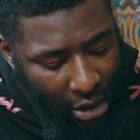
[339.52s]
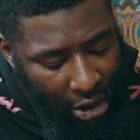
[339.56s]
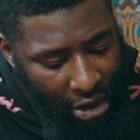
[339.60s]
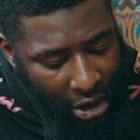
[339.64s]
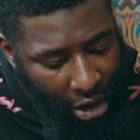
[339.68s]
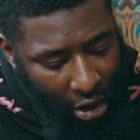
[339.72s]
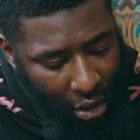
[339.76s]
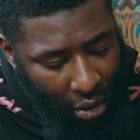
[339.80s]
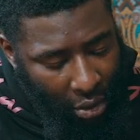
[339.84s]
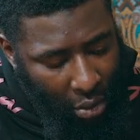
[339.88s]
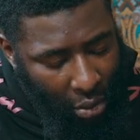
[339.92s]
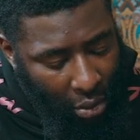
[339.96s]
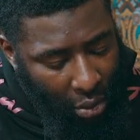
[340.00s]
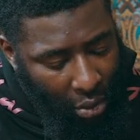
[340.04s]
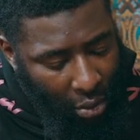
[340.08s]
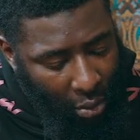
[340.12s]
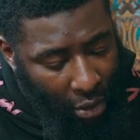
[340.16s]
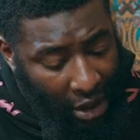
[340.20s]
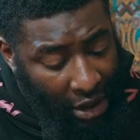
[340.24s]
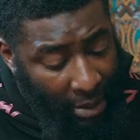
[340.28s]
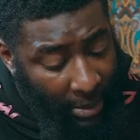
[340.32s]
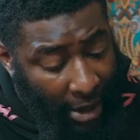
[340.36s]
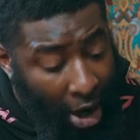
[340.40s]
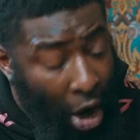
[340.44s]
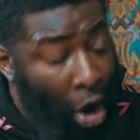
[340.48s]
So,
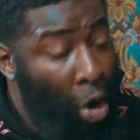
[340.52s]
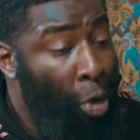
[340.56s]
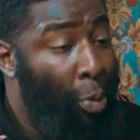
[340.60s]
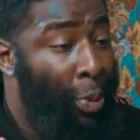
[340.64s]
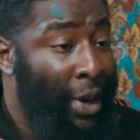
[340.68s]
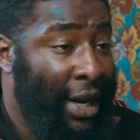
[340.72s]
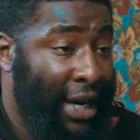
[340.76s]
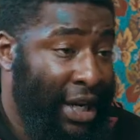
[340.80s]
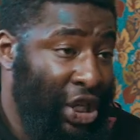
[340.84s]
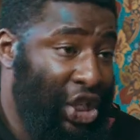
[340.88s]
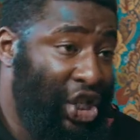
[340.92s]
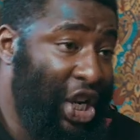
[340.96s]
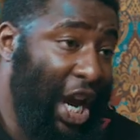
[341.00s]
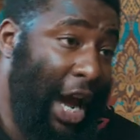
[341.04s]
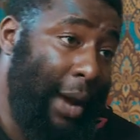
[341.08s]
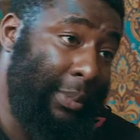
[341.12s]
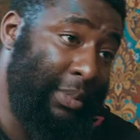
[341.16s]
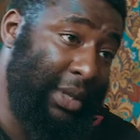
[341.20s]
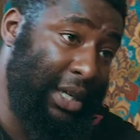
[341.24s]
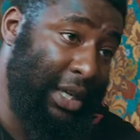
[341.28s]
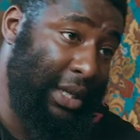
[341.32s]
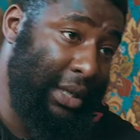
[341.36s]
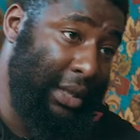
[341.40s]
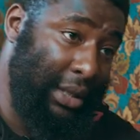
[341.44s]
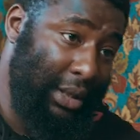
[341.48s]
one of my opening
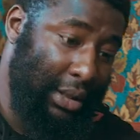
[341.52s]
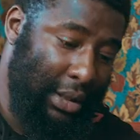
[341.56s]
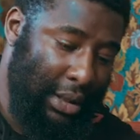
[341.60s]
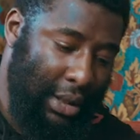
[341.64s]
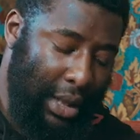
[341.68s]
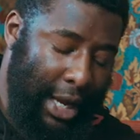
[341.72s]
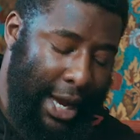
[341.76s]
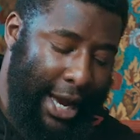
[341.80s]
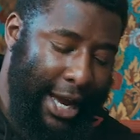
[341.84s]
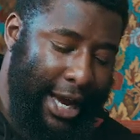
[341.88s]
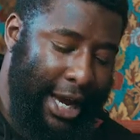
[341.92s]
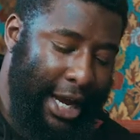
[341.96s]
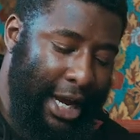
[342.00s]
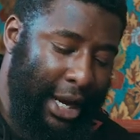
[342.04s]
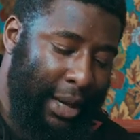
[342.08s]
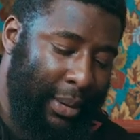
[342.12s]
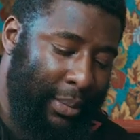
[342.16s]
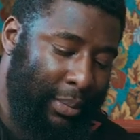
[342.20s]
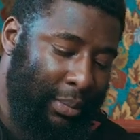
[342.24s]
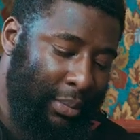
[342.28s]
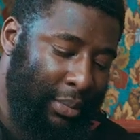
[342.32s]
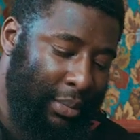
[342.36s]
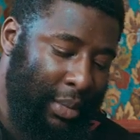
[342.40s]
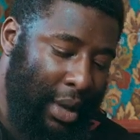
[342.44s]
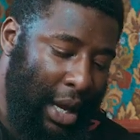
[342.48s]
chapters,
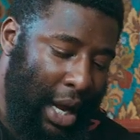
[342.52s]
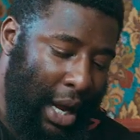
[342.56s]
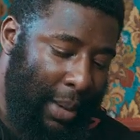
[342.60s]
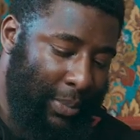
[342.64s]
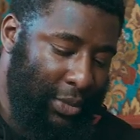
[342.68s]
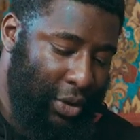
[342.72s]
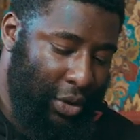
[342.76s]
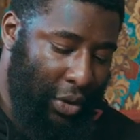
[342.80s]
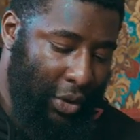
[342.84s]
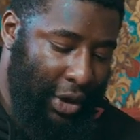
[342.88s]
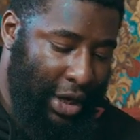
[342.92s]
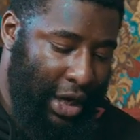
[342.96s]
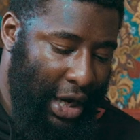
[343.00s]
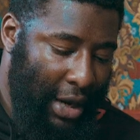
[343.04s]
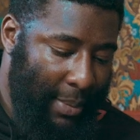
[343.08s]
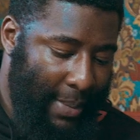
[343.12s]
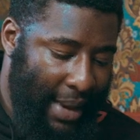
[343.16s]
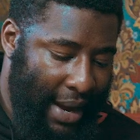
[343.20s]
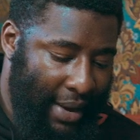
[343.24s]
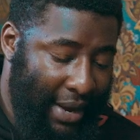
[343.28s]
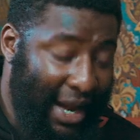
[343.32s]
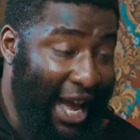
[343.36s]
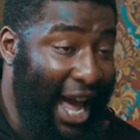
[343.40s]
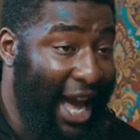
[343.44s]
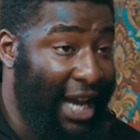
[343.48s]
um, I'm talking
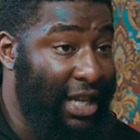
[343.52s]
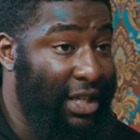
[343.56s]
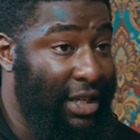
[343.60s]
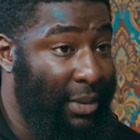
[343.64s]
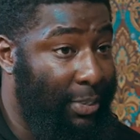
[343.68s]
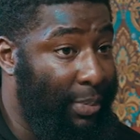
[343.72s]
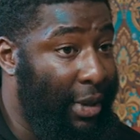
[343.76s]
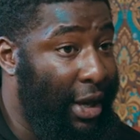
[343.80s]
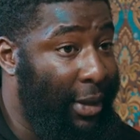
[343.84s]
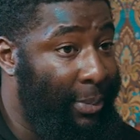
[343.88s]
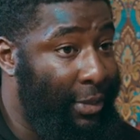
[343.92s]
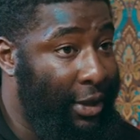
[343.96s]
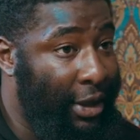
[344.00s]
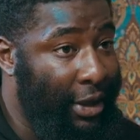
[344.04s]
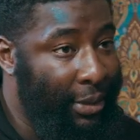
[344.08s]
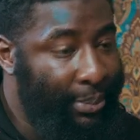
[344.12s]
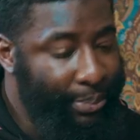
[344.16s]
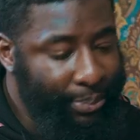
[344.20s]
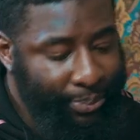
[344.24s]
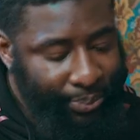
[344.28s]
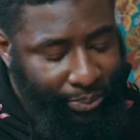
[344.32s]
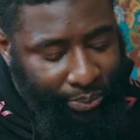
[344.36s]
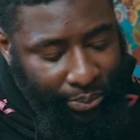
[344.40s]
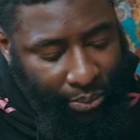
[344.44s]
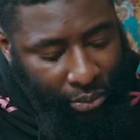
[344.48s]
about gangs in
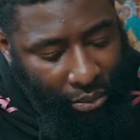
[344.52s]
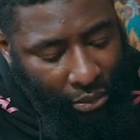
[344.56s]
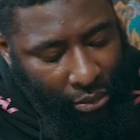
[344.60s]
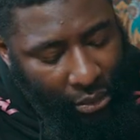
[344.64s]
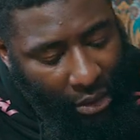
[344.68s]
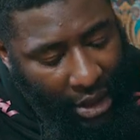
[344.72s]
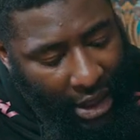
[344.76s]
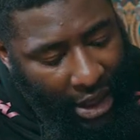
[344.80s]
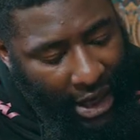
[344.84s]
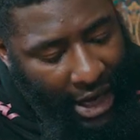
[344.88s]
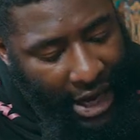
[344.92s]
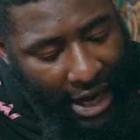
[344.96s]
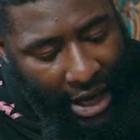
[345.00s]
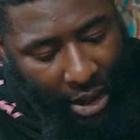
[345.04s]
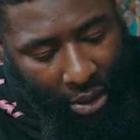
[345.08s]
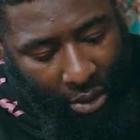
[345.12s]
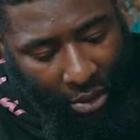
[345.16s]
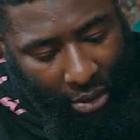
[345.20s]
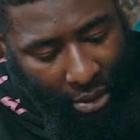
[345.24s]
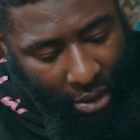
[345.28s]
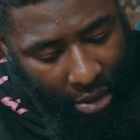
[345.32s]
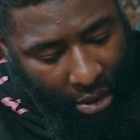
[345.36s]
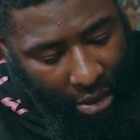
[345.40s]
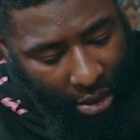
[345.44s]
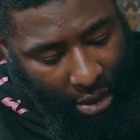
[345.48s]
Birmingham.
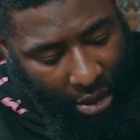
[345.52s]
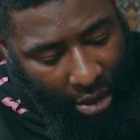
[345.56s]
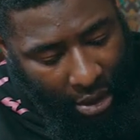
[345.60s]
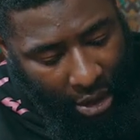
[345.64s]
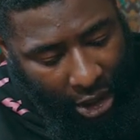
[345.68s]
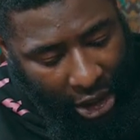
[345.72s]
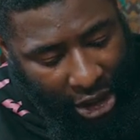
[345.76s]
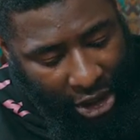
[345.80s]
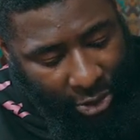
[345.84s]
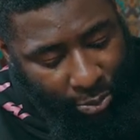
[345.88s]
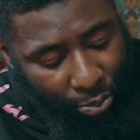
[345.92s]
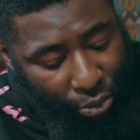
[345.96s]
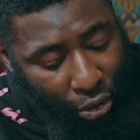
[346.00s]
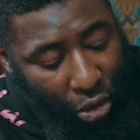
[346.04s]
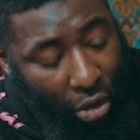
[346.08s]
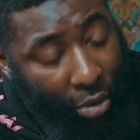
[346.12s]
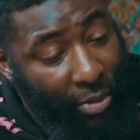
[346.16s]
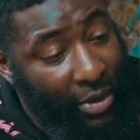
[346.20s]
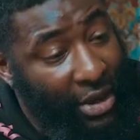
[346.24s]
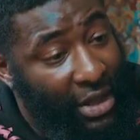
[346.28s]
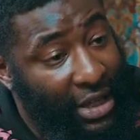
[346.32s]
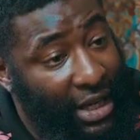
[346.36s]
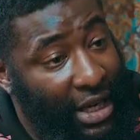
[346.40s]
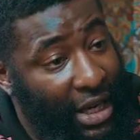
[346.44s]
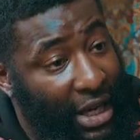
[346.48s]
Now, it's
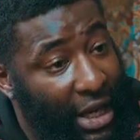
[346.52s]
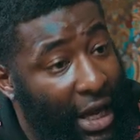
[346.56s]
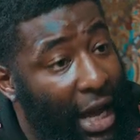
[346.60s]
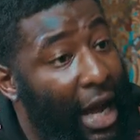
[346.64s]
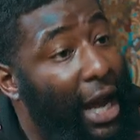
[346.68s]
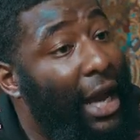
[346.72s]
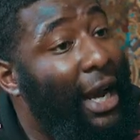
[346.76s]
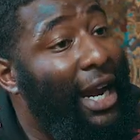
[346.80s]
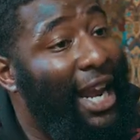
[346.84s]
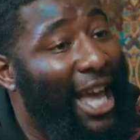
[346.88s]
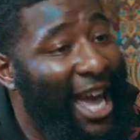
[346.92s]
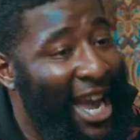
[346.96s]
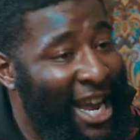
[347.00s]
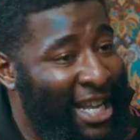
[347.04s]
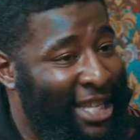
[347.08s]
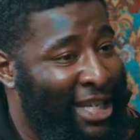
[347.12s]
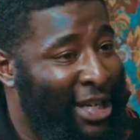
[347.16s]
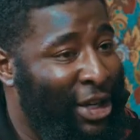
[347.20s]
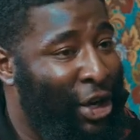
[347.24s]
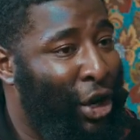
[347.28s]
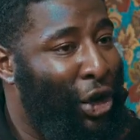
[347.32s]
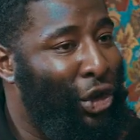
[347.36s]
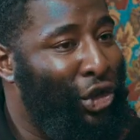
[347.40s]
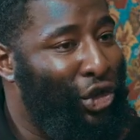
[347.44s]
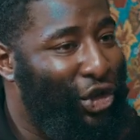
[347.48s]
brought me to the early
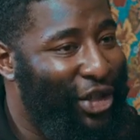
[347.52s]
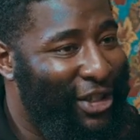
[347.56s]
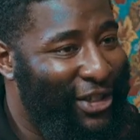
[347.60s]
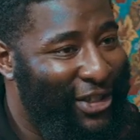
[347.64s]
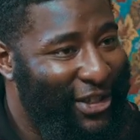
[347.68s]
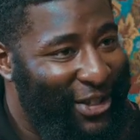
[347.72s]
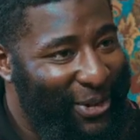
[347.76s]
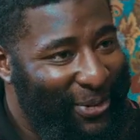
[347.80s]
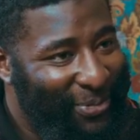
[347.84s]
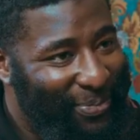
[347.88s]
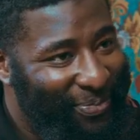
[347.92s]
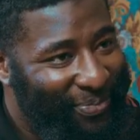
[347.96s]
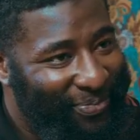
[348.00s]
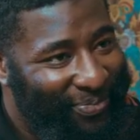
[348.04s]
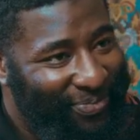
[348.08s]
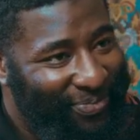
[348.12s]
1800s